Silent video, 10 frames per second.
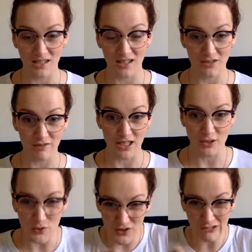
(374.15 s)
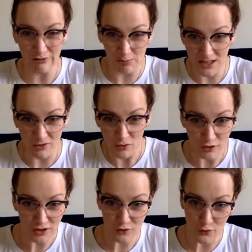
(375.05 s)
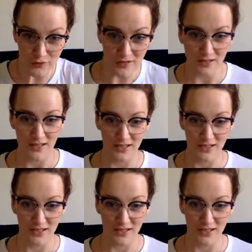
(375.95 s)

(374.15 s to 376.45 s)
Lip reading: get ready to scribble down all your notes.